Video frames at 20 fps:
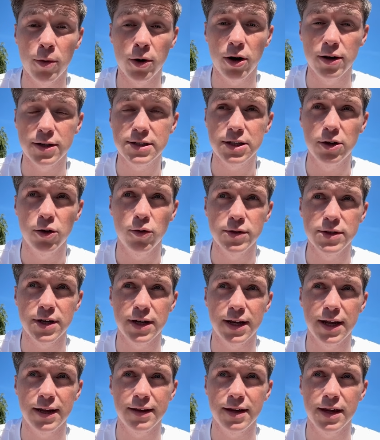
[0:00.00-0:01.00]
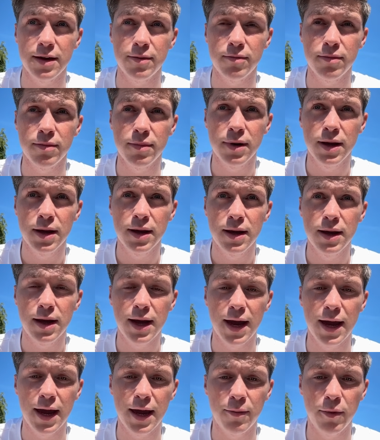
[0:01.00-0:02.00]
Costello was on that team.
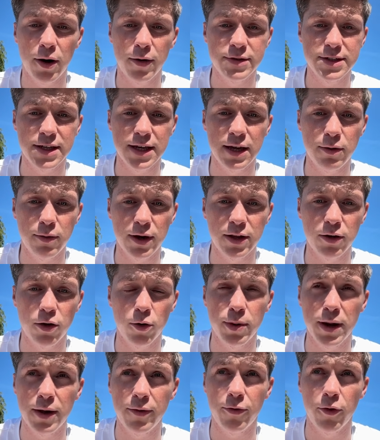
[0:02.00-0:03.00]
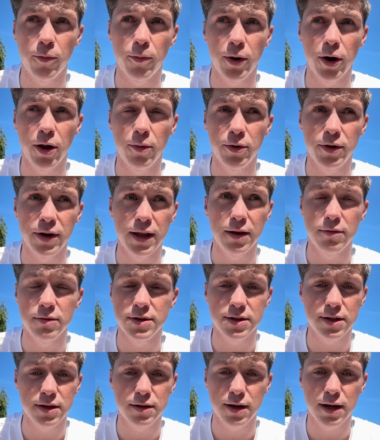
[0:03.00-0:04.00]
Obviously he went to go play football, but he
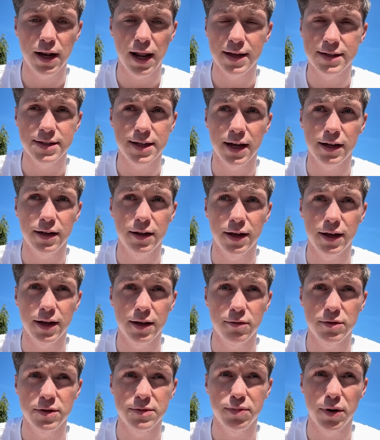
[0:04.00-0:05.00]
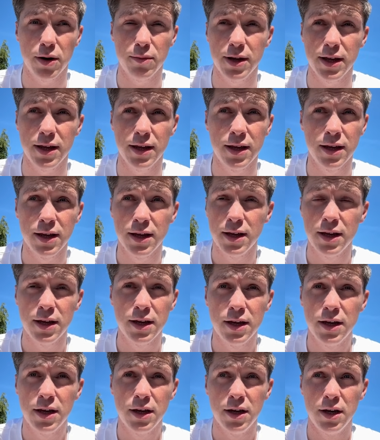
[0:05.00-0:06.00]
was class act. Like, he was probably,
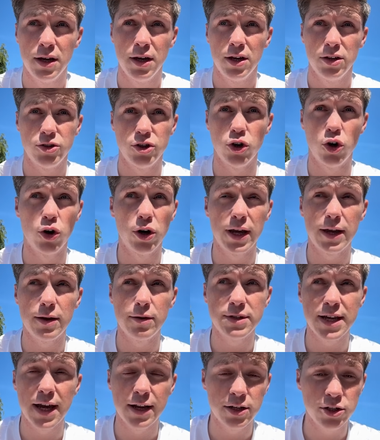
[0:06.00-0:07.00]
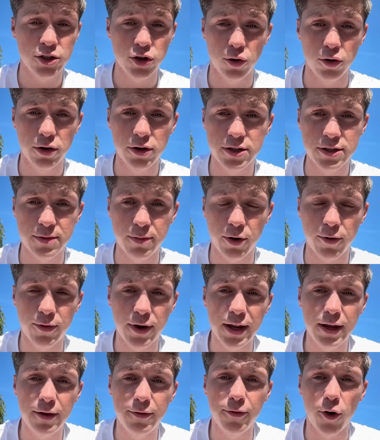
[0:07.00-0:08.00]
you know, like, he was head and shoulders above
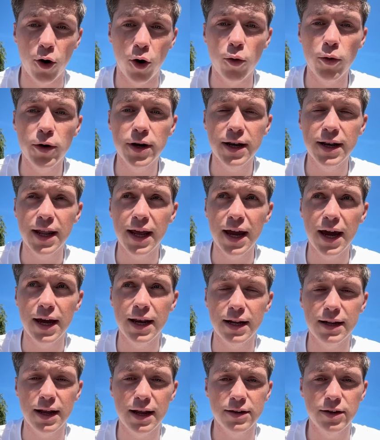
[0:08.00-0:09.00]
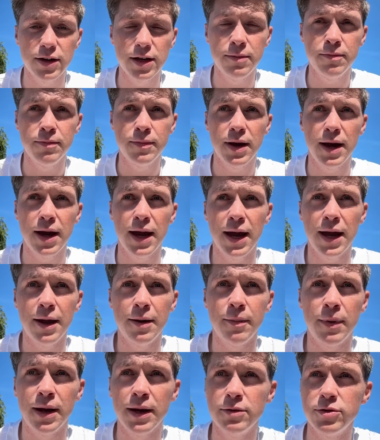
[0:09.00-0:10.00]
any forward that they had at that time.
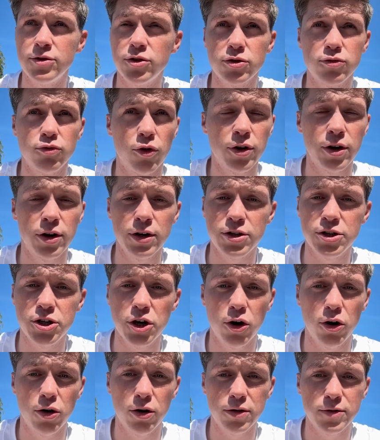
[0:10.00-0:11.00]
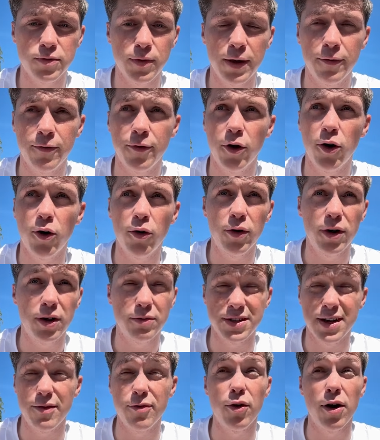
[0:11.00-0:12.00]
And he was just running the show. He was wing forward. He was
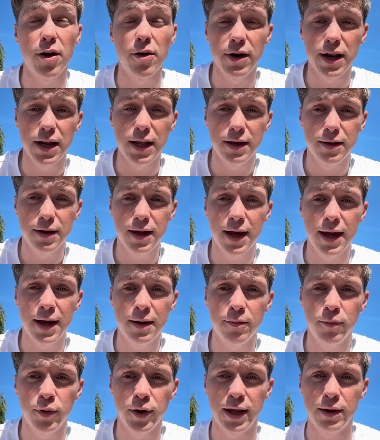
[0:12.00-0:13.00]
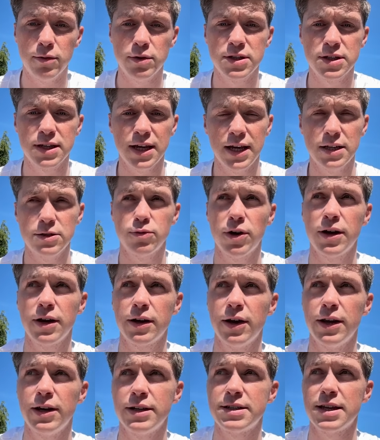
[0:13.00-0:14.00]
everywhere, really. But he's one that
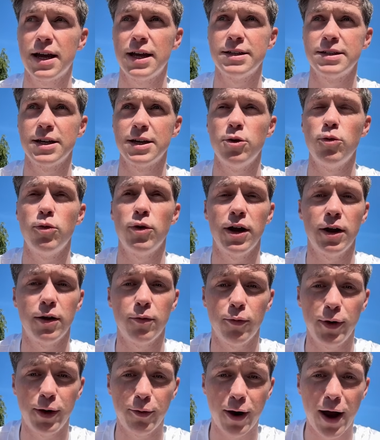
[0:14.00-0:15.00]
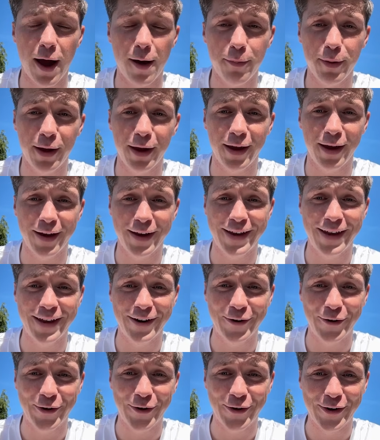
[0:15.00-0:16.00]
kind of stands out, where we were happy, you
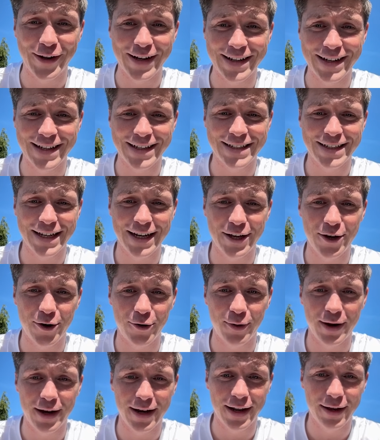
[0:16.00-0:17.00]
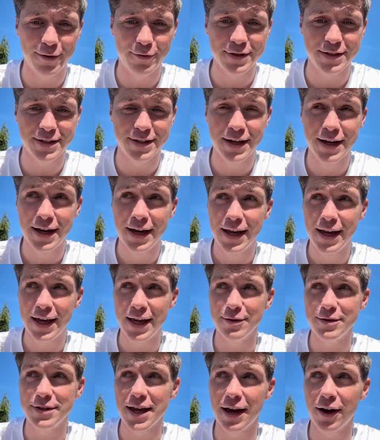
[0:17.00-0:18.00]
know, going into the senior when he was
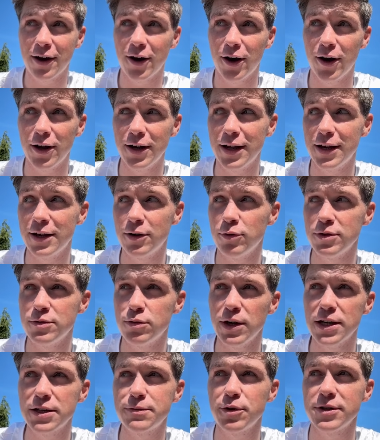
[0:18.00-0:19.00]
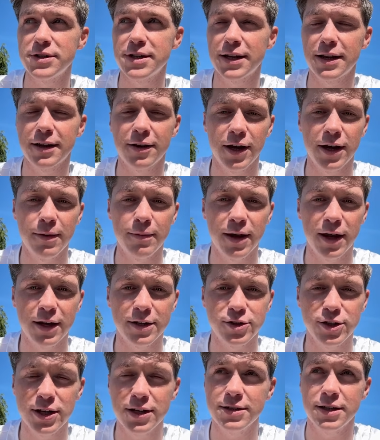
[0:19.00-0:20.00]
getting called in. There was whispers at the time that,
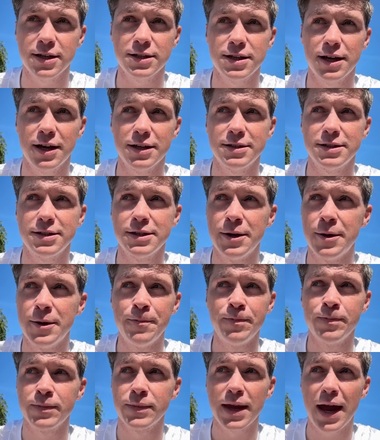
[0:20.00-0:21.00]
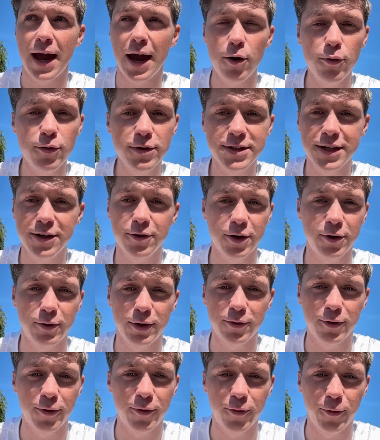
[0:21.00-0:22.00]
geez, this lad's, how is he going to go
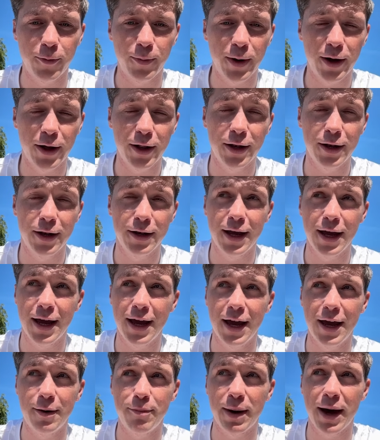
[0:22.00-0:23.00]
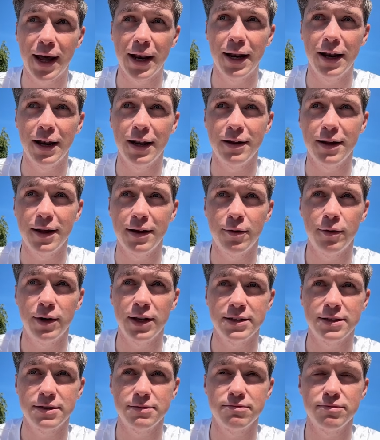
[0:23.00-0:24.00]
into a football panel when
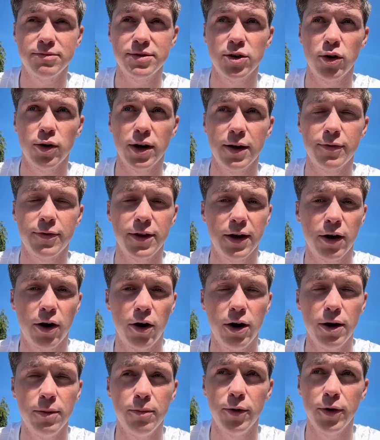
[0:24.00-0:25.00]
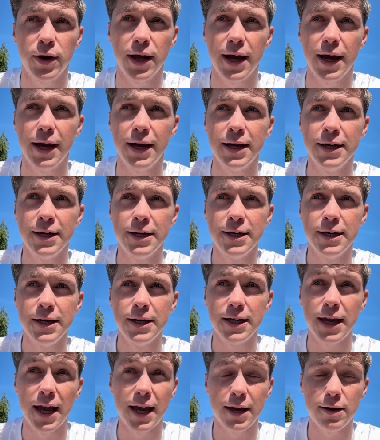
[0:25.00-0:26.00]
he's so gifted at hurling? But
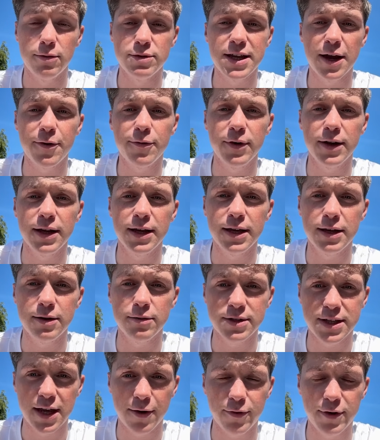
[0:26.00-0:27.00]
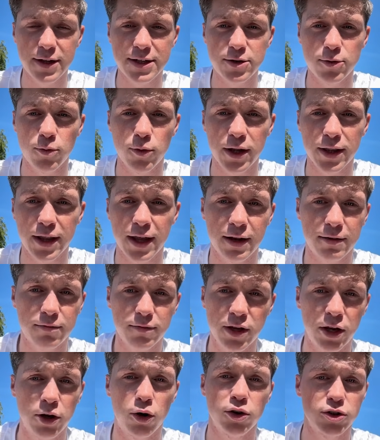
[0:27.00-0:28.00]
yeah, he was definitely someone that,
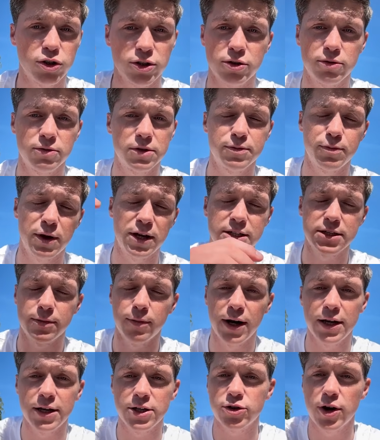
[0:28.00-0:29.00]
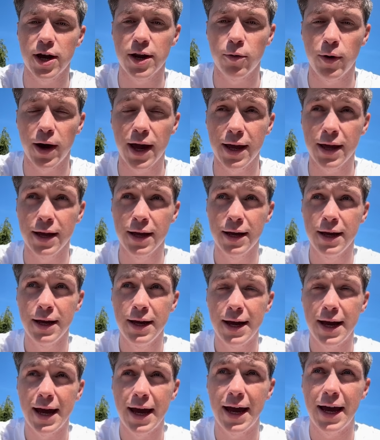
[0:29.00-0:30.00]
you know, just springs to mind straight away,
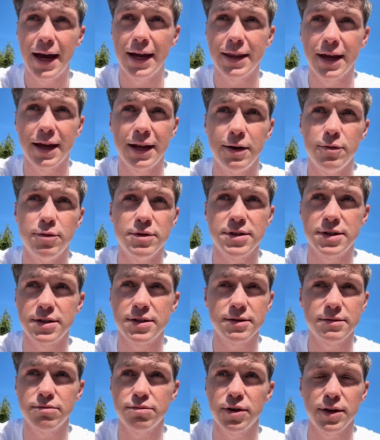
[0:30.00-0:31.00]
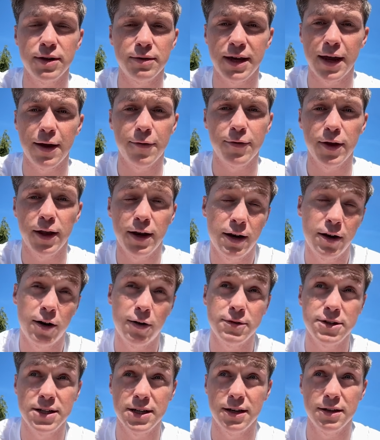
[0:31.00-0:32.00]
that he was gifted, and
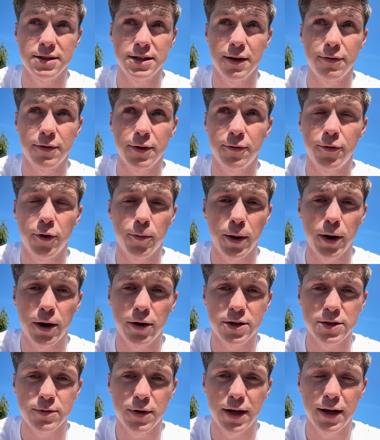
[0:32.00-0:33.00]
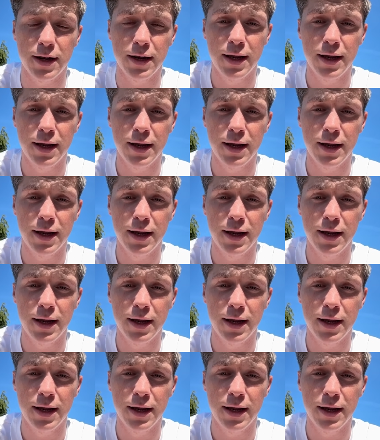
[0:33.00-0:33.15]
obviously he's a gifted footballer as well.